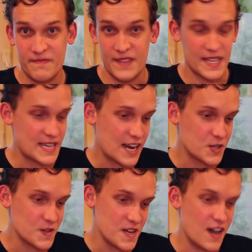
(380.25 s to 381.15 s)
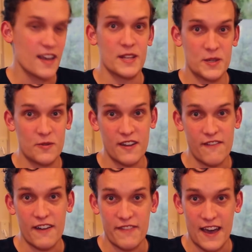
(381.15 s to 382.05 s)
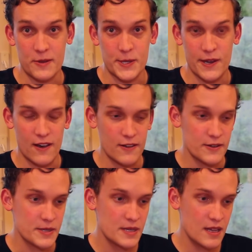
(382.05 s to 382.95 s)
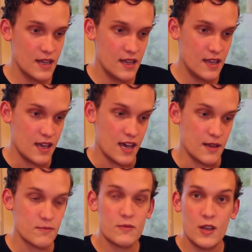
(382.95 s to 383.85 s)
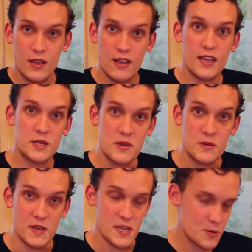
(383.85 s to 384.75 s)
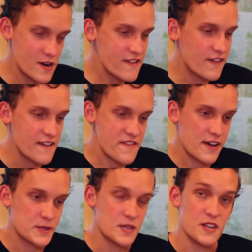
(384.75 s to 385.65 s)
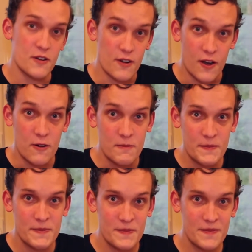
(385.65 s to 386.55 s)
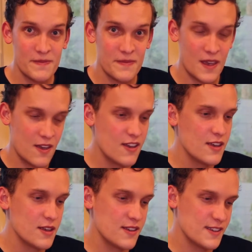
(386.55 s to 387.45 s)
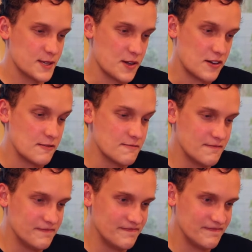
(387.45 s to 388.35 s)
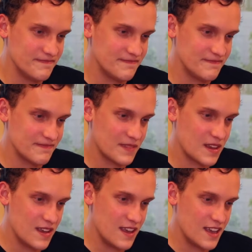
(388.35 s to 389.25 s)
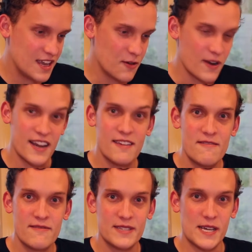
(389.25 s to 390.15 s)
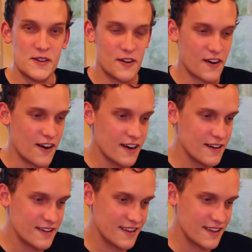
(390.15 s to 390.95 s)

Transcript: It's actually not, it's $25,000. Excuse me, 25,000 euro. So get ready, sell your car,